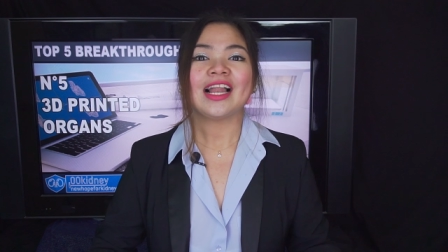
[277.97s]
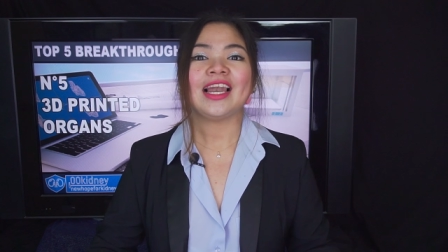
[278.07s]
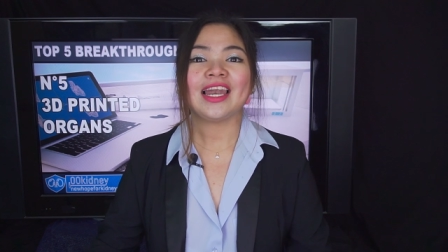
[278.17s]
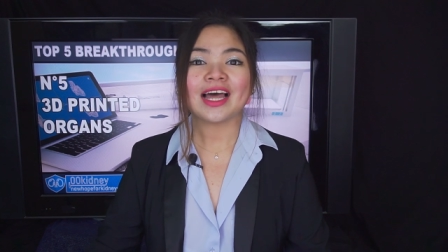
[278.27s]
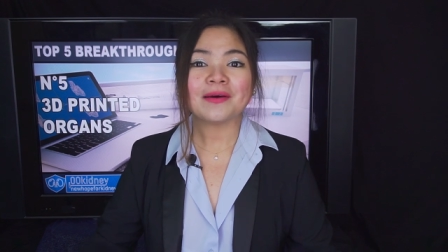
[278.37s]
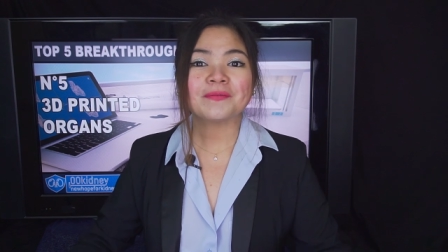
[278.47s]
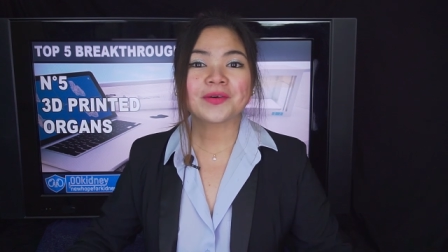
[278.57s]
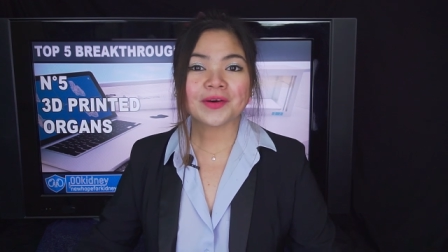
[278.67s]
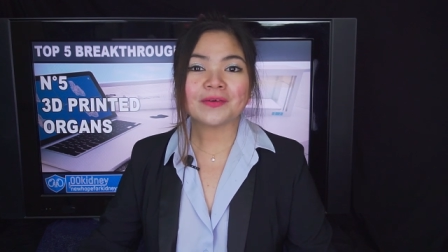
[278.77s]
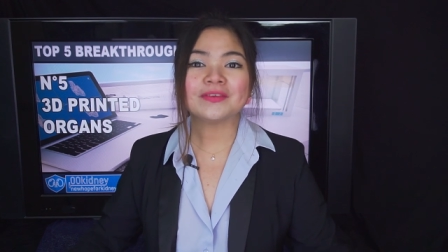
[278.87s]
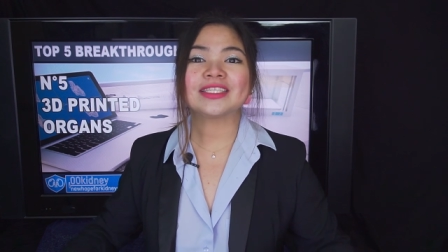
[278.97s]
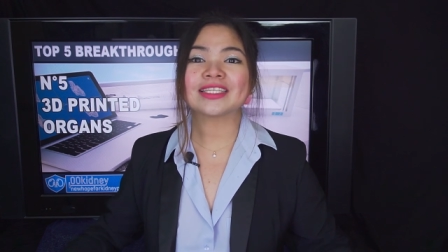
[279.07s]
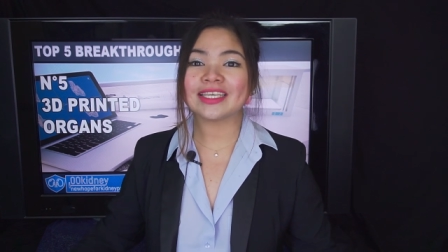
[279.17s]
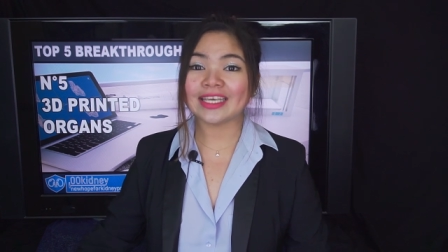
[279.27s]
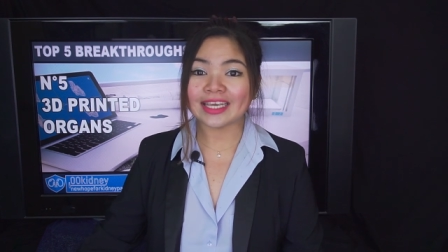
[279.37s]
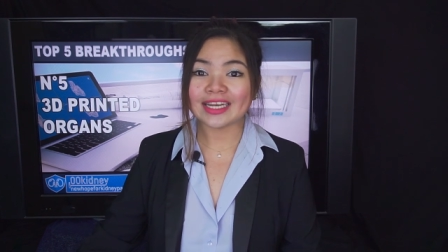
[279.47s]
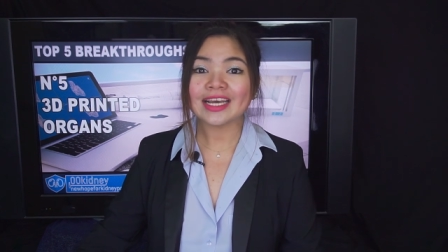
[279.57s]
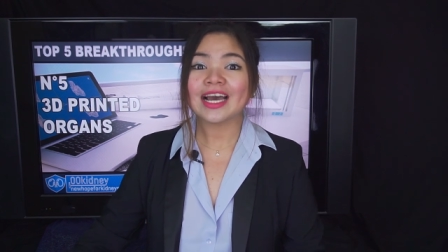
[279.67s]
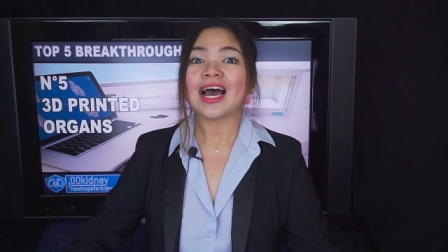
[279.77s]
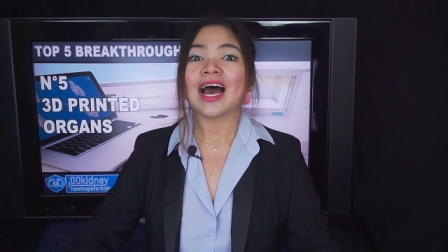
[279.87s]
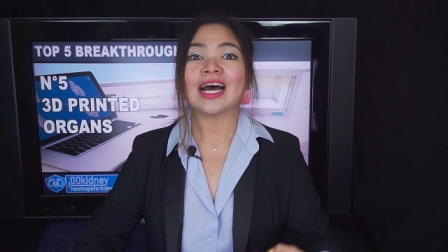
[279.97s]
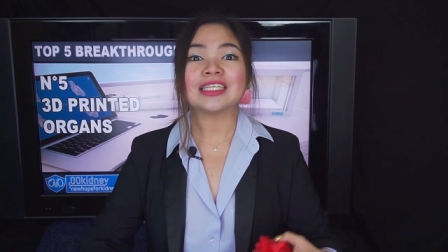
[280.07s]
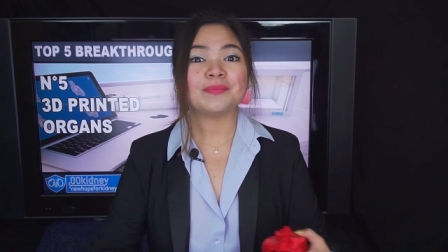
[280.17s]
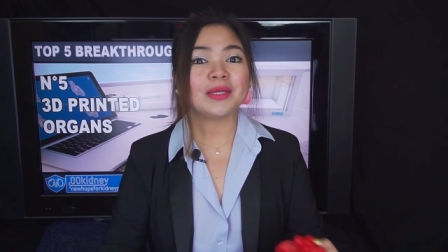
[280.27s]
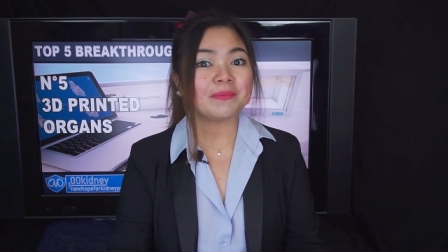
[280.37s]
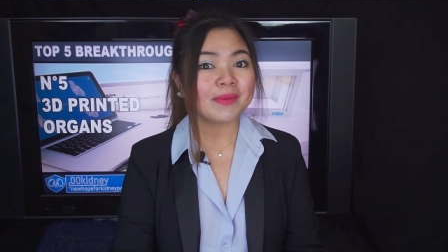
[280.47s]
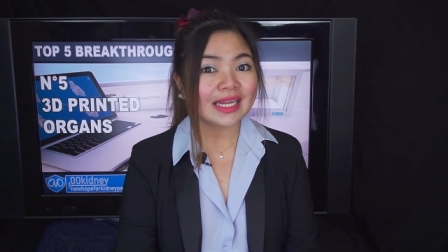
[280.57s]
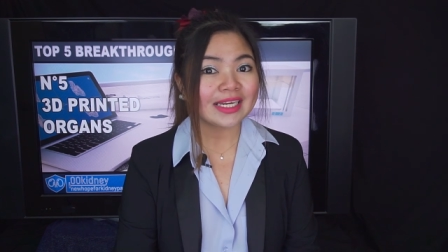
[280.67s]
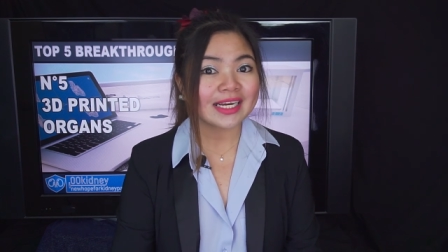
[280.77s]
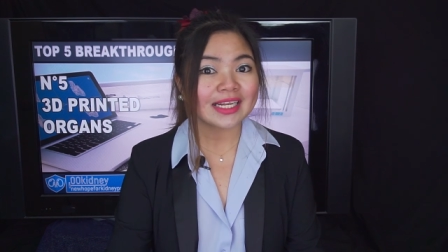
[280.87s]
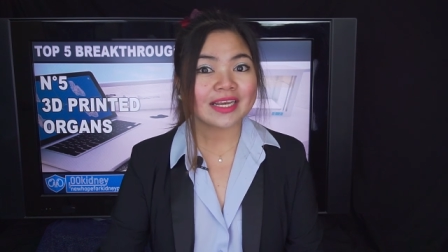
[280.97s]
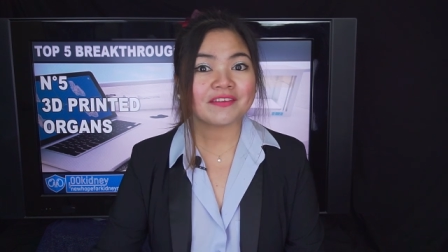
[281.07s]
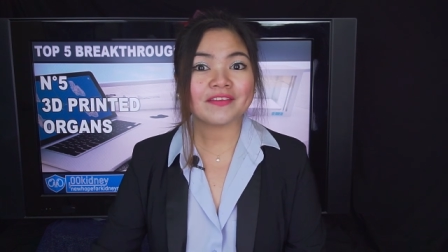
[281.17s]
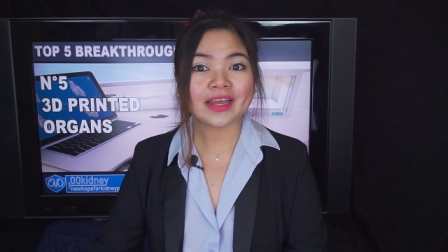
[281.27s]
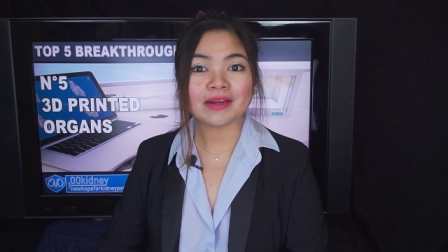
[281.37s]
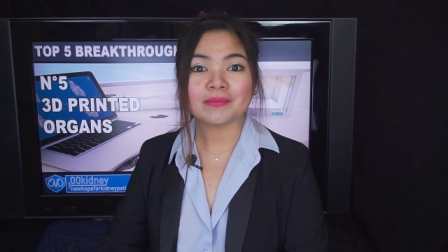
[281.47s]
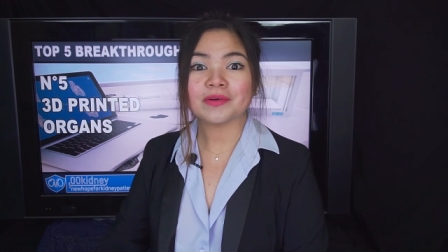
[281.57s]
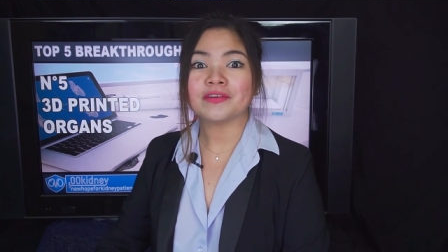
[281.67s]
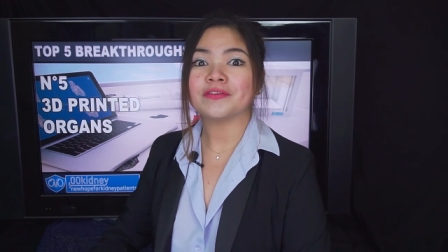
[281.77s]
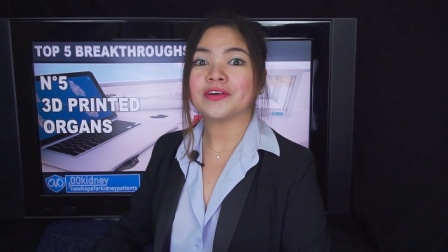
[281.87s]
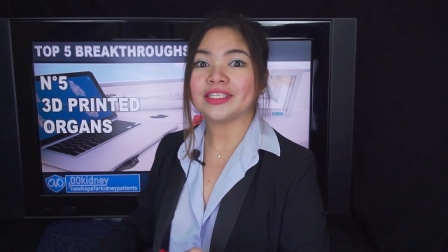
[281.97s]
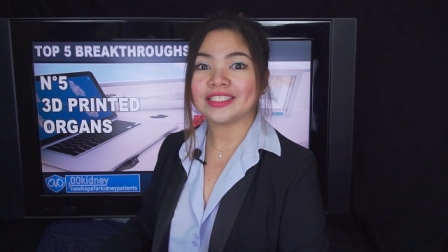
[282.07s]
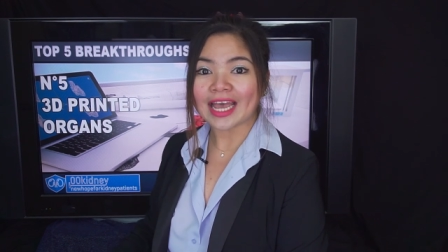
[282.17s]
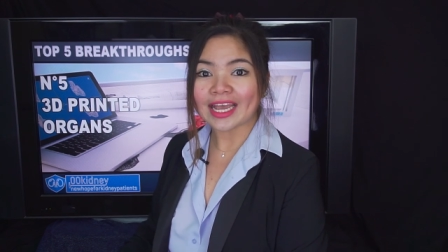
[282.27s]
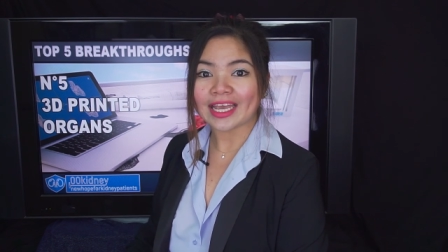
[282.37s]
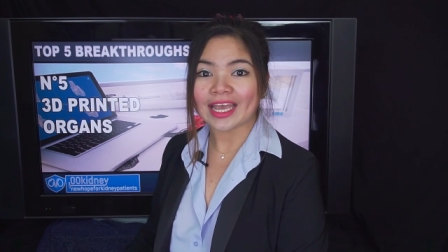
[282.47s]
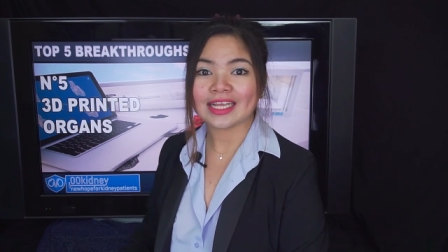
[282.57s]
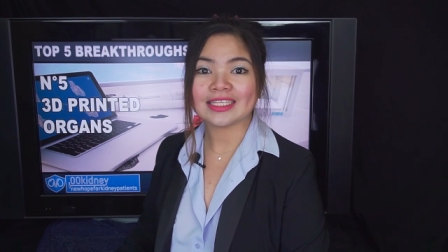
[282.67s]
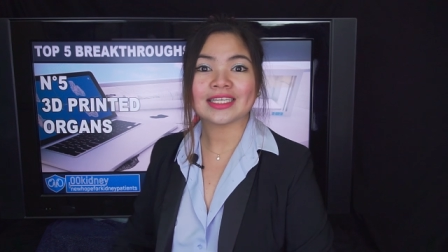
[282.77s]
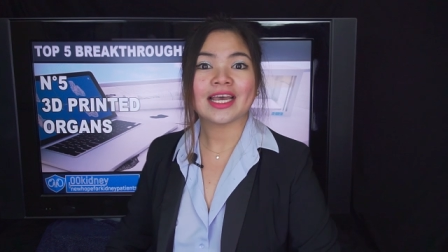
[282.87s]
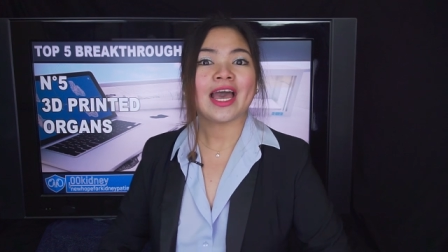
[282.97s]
lab-grown skin has been medically available for decades